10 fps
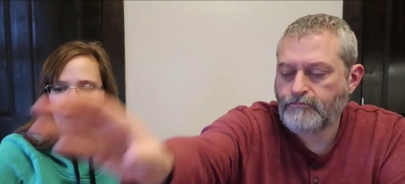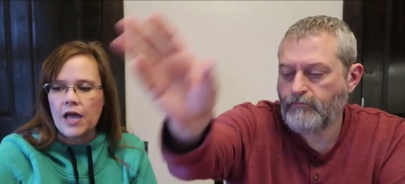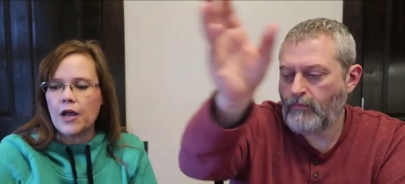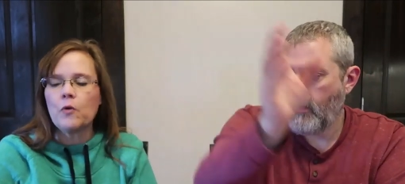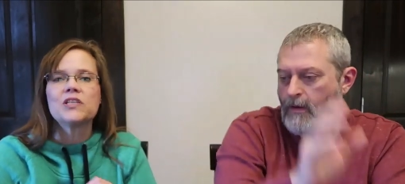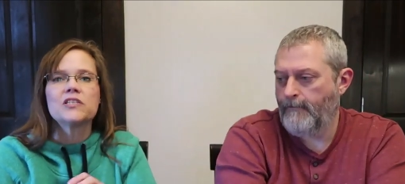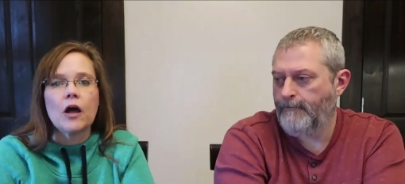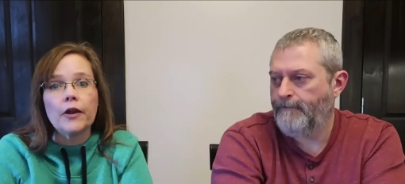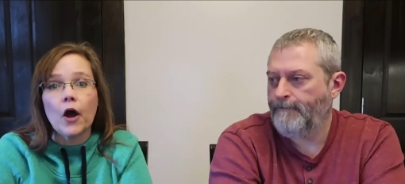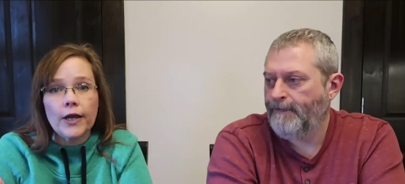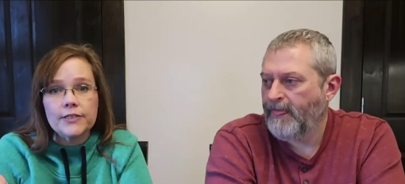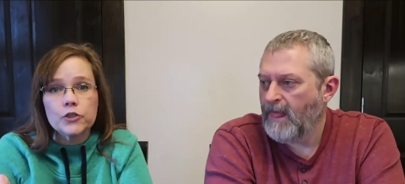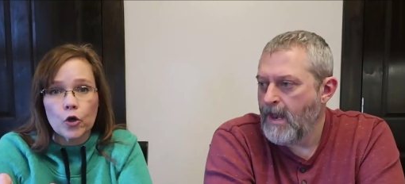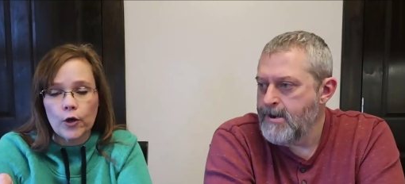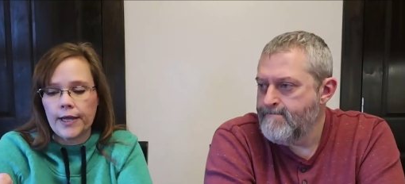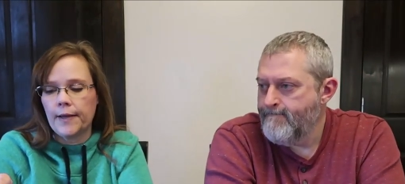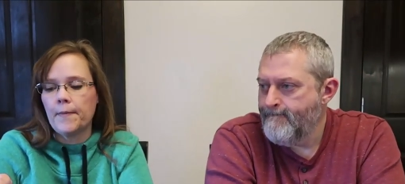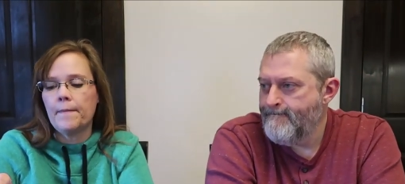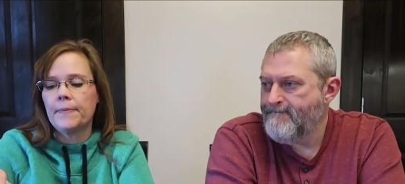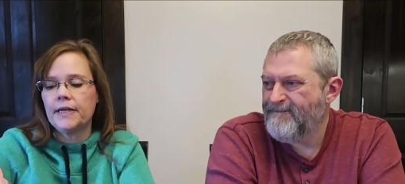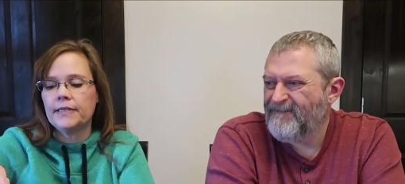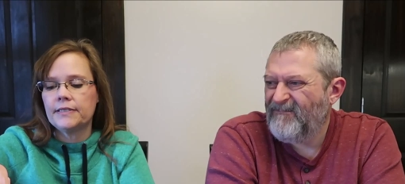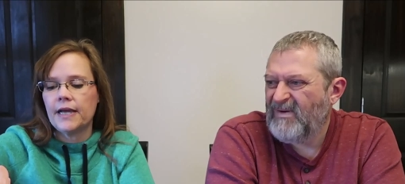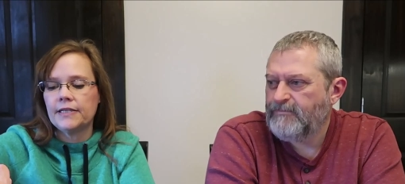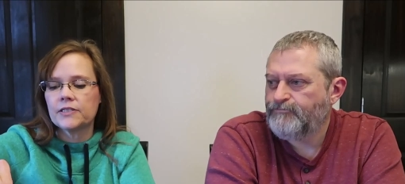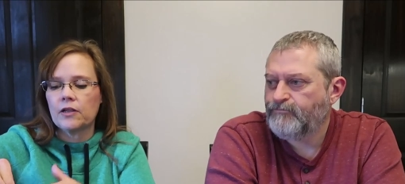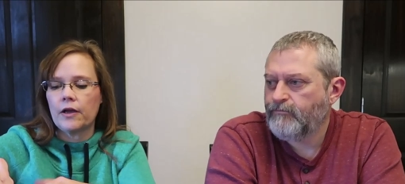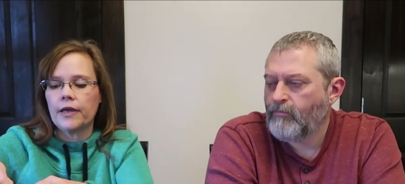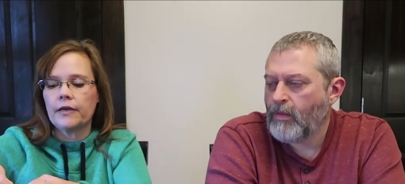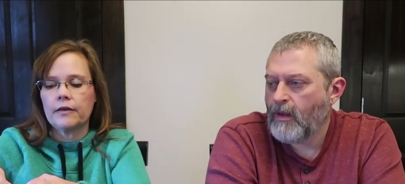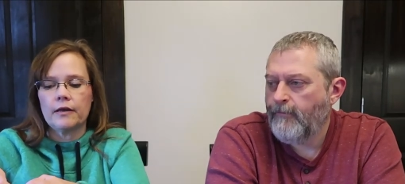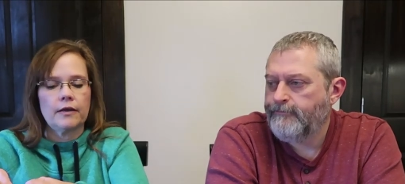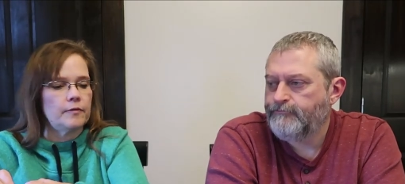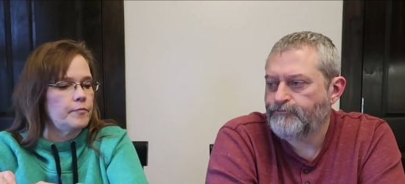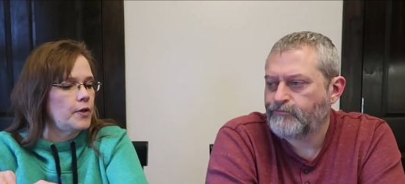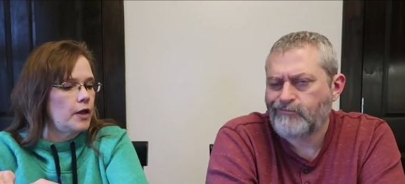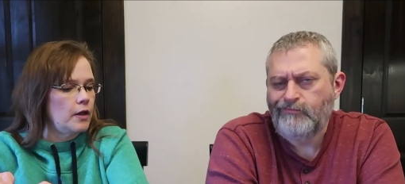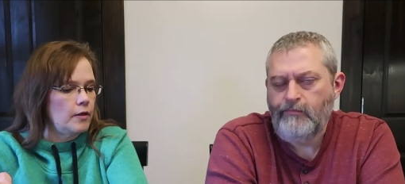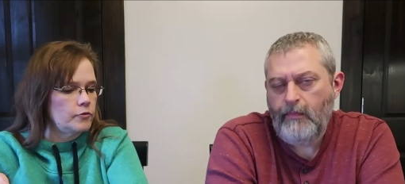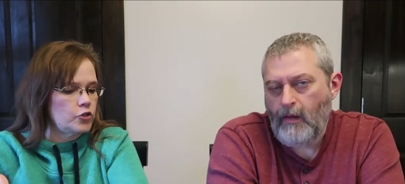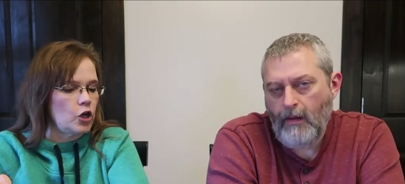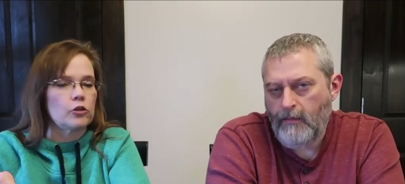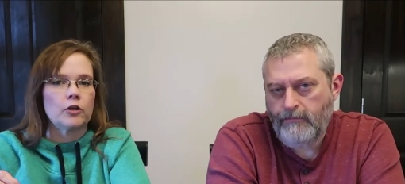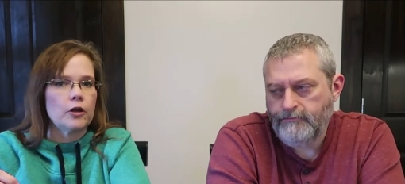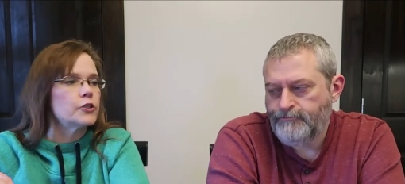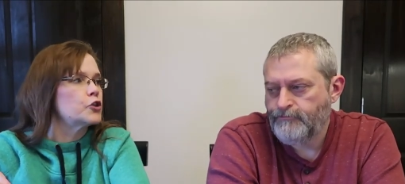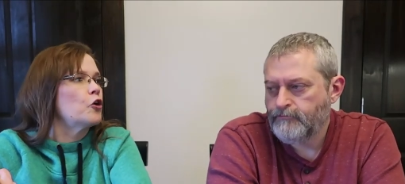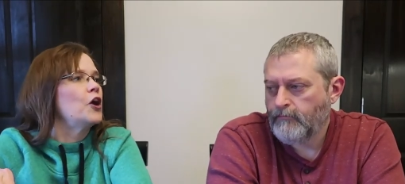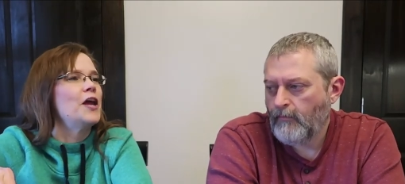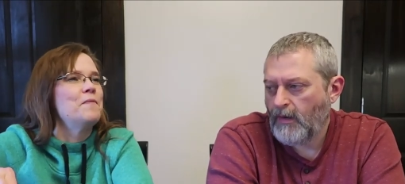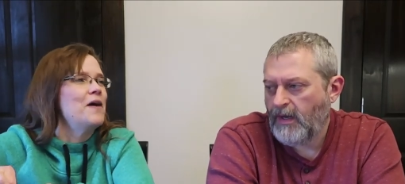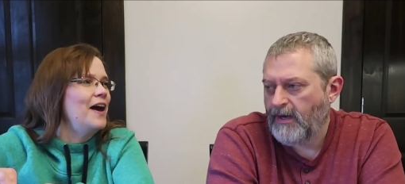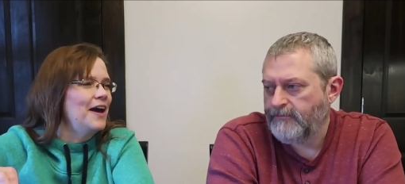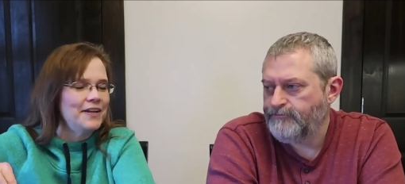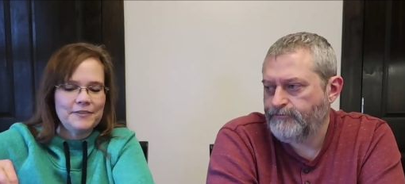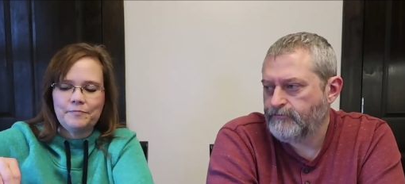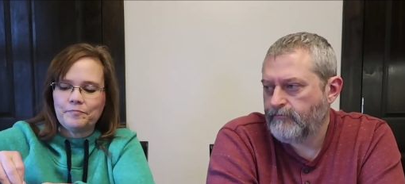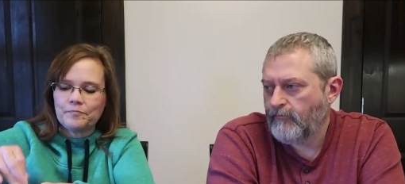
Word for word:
Speaker 1: I know it's not ice cream, but it tastes like uh, chocolate ice cream. Yeah.